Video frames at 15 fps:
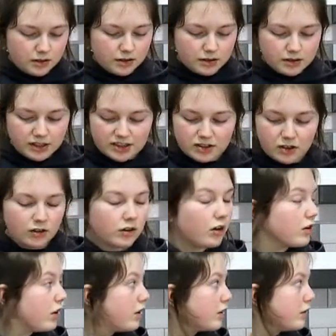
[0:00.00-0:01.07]
There's not a lot of
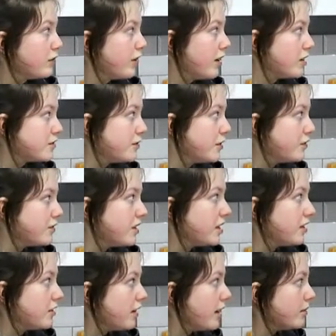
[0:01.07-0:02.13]
coconut flour. It's 15
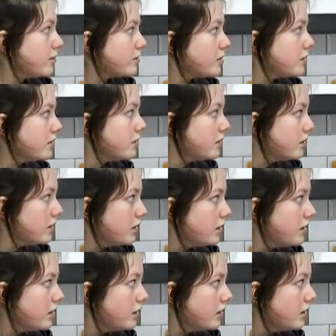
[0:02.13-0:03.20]
grams
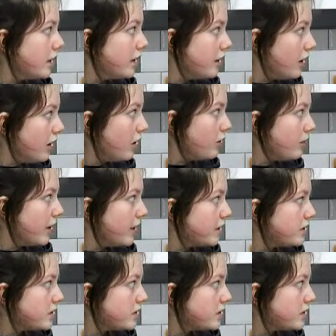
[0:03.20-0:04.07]
in the whole base.